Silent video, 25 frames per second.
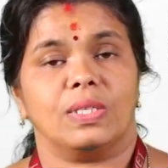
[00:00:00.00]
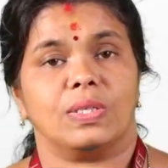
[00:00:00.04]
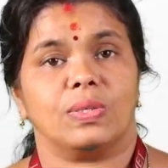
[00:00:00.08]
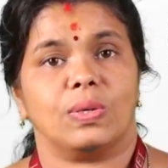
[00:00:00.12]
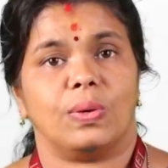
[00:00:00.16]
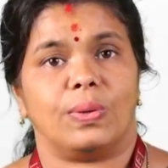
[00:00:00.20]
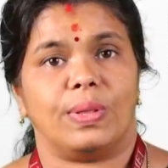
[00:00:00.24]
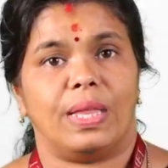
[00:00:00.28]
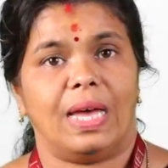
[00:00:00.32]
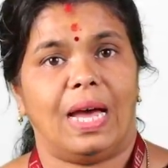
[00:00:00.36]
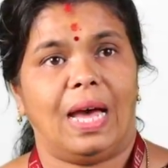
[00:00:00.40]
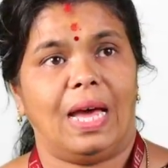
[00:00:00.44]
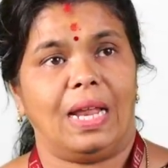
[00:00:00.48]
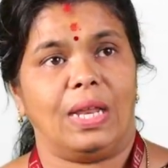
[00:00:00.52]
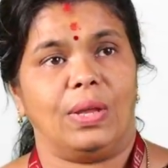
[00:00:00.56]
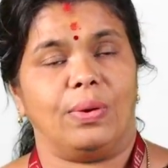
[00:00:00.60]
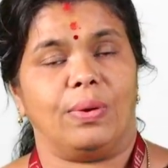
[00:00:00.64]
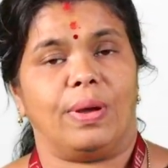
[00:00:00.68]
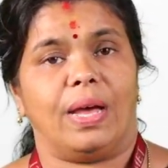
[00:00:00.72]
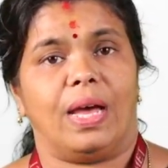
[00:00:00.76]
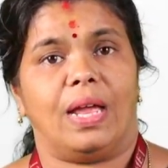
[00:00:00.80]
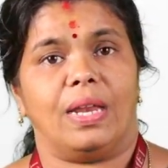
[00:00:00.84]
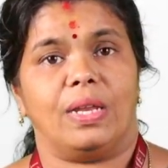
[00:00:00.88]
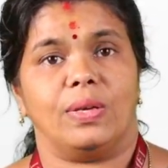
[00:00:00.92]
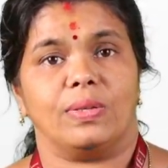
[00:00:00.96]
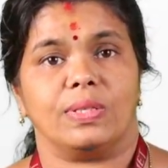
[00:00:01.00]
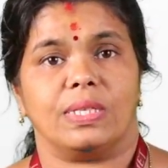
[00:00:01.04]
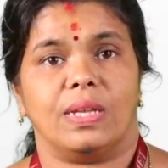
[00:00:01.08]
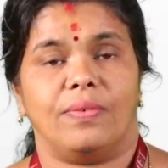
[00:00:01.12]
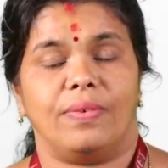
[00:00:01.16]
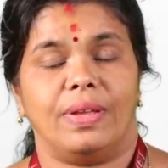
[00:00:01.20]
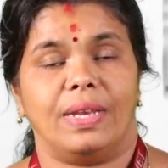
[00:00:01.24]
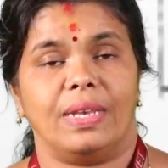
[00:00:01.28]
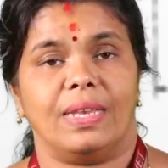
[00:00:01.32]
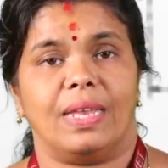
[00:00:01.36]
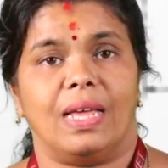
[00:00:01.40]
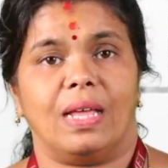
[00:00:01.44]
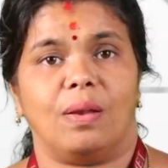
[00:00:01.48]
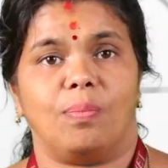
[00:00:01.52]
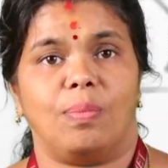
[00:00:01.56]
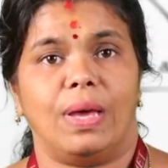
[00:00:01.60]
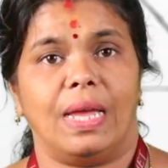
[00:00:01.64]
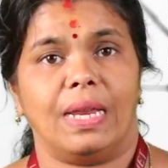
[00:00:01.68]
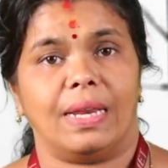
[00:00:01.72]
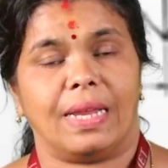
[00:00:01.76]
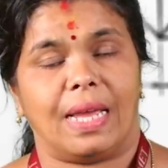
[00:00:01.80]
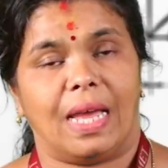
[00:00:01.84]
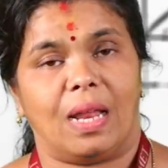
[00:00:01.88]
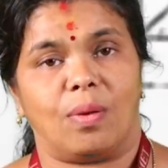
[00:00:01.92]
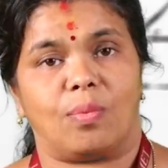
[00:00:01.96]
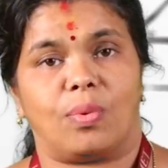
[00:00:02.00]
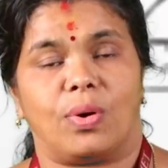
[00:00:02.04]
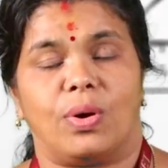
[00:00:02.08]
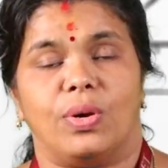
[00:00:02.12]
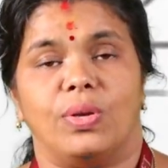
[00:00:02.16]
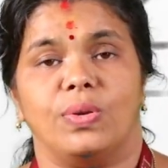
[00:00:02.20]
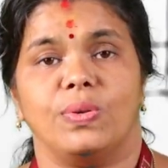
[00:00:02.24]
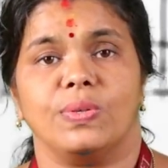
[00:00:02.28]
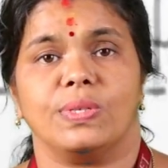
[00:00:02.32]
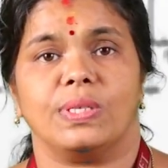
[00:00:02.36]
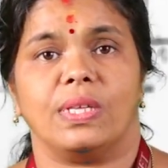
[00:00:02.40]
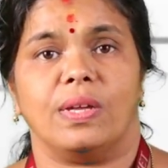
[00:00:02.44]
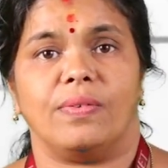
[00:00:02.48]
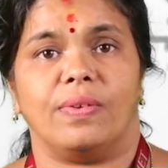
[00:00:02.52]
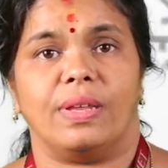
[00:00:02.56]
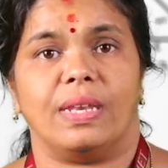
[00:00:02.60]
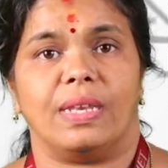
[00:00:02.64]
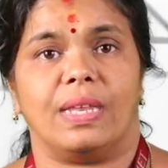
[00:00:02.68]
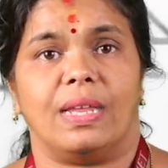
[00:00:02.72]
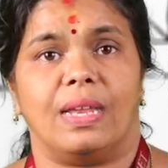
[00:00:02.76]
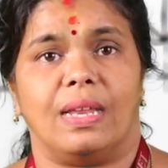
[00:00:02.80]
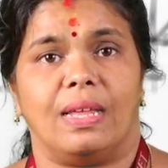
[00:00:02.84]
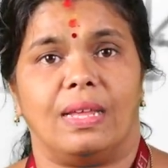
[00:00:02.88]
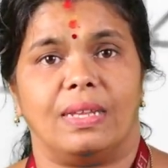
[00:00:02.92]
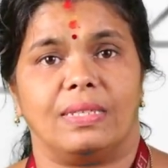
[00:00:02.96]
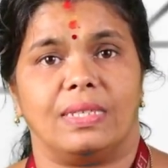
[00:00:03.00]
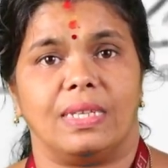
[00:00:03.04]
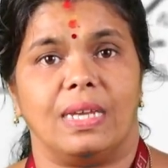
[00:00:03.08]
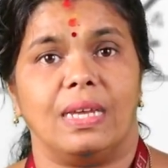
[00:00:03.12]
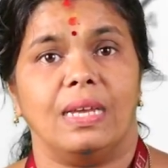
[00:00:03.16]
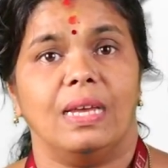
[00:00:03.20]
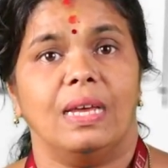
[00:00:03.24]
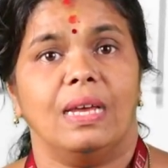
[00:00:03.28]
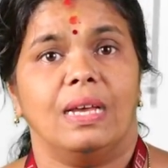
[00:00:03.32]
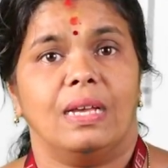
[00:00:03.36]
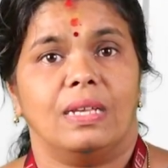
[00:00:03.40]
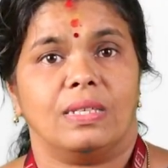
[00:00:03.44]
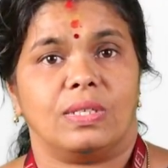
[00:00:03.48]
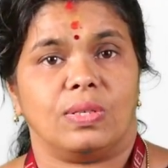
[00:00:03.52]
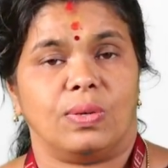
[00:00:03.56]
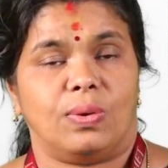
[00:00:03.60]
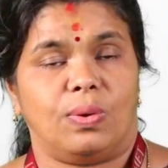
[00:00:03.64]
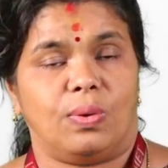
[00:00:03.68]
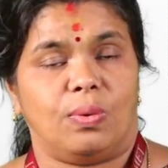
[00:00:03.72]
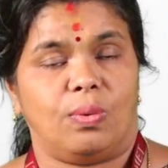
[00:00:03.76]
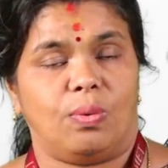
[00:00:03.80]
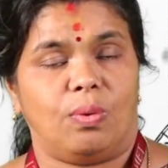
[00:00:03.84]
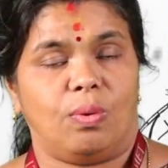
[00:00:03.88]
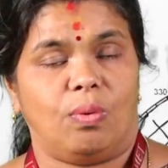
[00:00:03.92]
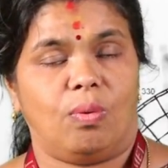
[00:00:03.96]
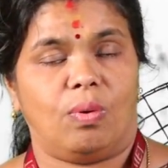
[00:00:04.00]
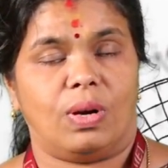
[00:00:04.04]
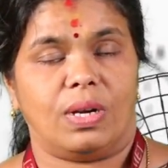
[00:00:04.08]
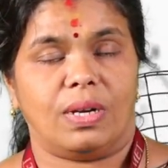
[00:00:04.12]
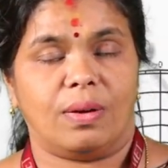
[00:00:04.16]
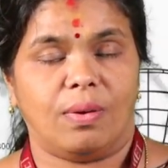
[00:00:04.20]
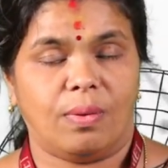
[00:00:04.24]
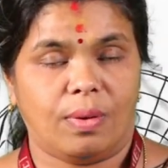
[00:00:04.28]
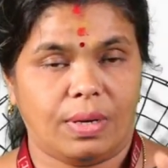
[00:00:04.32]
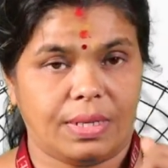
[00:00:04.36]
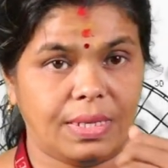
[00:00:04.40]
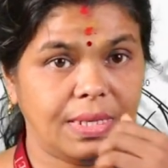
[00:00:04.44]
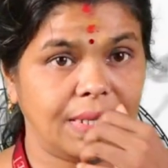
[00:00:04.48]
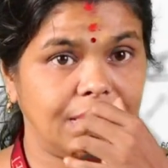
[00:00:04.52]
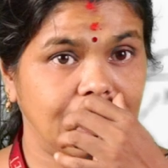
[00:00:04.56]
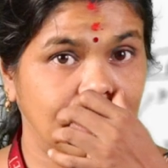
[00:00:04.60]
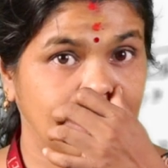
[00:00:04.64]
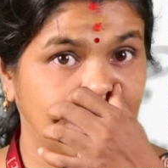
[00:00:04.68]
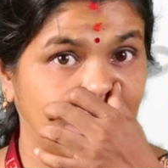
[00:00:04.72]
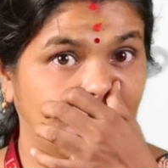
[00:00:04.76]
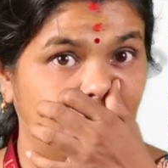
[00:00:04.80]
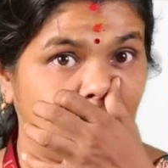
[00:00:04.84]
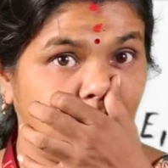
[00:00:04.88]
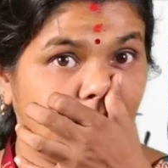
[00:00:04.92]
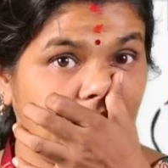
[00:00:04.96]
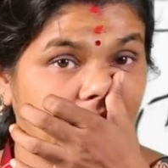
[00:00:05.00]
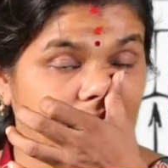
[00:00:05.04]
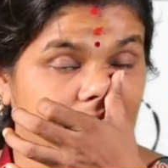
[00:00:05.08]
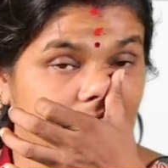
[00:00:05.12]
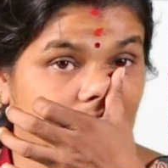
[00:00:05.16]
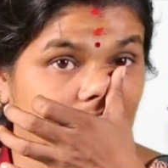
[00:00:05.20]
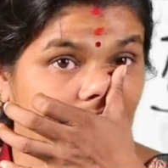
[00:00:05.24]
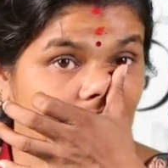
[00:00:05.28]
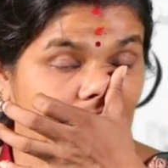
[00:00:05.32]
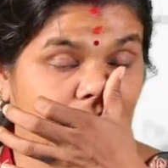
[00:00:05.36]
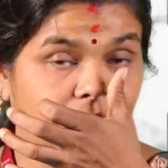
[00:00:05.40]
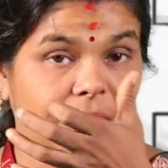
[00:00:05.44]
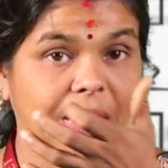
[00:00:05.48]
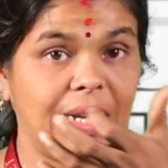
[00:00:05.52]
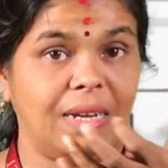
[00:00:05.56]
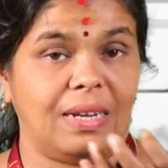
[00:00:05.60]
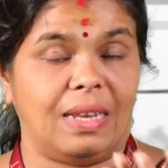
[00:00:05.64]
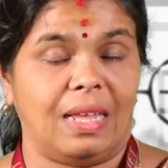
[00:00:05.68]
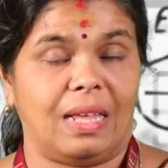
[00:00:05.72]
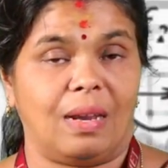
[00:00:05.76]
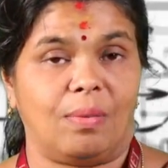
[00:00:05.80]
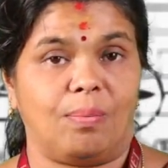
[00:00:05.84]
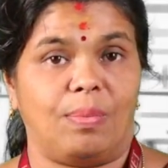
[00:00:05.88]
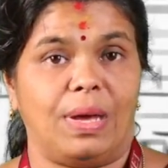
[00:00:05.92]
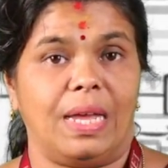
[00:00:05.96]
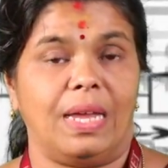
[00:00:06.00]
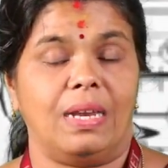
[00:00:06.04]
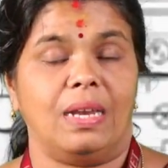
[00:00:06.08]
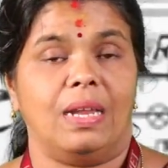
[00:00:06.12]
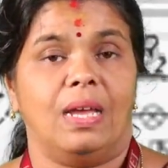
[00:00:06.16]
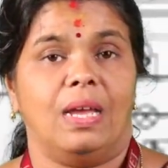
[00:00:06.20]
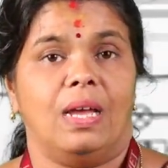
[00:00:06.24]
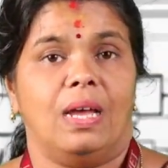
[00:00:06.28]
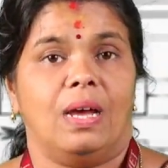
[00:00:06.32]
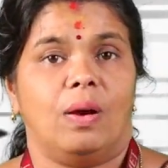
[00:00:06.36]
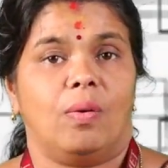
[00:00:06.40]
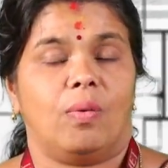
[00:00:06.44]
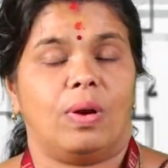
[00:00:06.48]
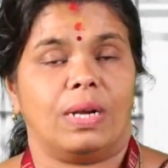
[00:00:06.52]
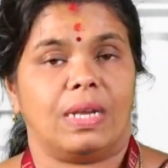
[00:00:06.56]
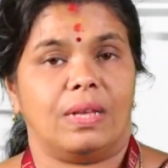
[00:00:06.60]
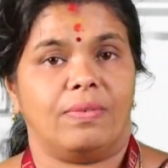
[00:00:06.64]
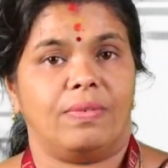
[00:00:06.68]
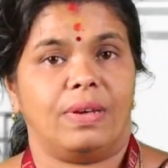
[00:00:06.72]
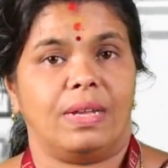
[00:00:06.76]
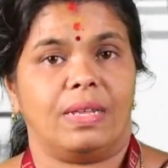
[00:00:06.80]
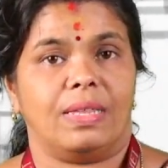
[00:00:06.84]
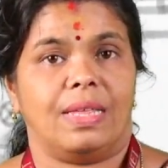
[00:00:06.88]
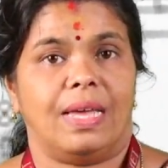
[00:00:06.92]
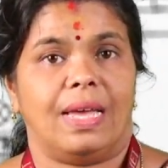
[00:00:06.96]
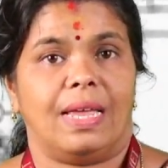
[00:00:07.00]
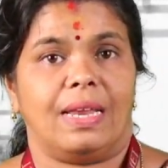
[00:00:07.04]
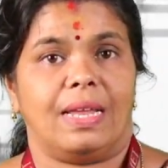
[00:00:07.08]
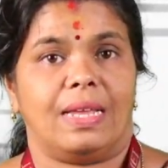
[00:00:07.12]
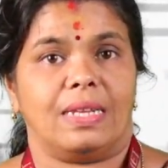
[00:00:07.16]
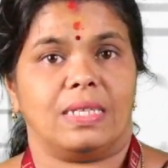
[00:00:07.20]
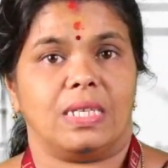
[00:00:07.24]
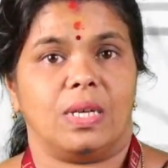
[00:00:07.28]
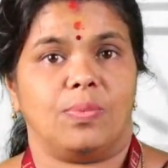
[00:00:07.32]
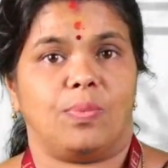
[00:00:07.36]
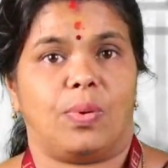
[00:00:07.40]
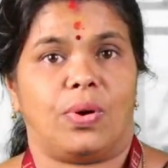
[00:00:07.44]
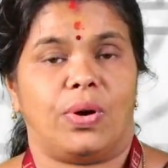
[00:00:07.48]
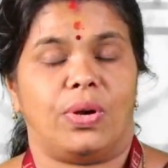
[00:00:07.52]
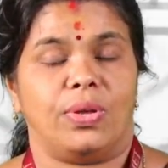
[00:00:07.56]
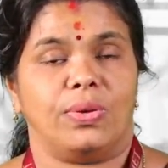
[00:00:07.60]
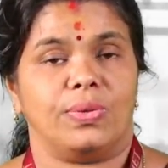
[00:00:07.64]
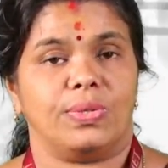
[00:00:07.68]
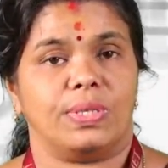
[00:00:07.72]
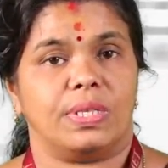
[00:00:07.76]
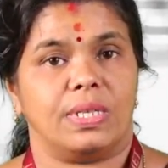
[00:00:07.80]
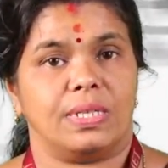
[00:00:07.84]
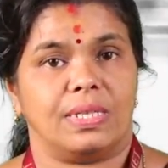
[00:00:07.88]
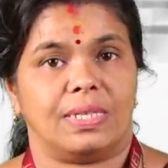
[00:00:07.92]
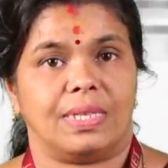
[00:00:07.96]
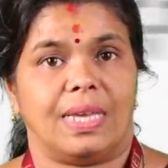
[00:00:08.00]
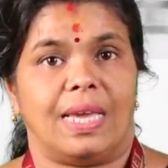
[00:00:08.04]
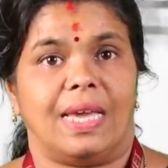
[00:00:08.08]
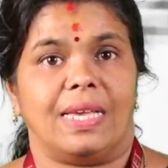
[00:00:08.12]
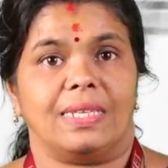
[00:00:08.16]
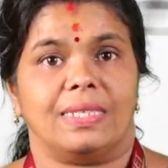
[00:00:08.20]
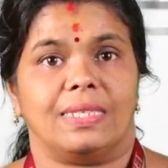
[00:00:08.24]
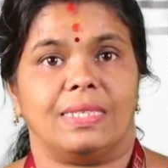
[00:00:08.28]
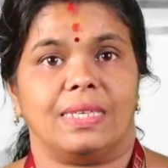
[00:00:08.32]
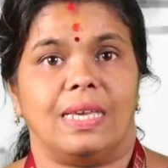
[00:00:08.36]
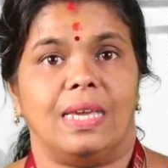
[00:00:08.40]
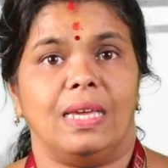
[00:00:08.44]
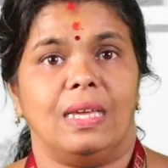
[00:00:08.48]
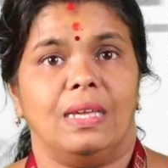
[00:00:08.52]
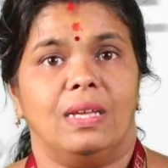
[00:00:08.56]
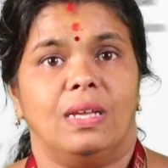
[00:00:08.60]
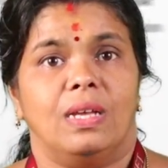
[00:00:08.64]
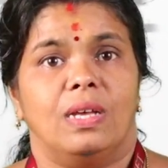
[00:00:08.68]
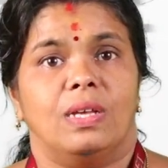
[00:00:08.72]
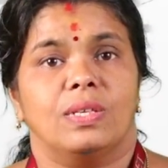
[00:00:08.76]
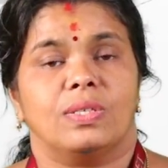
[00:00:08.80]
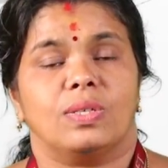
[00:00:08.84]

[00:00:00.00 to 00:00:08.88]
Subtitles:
So that you can use the wind turbine can produce the wind energy. So what is the thing means, the wind turbine, whatever the energy produced is AC.